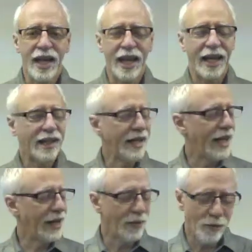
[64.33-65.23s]
and
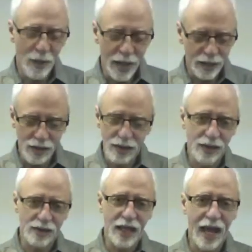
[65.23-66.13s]
my
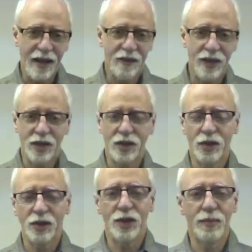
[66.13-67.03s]
goodness, they have
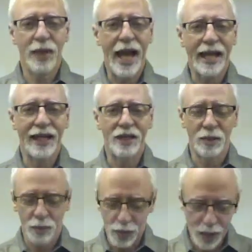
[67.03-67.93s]
issues and baggage
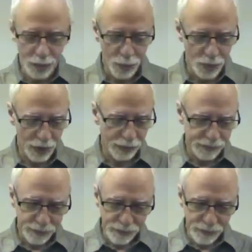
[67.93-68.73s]
and problems. And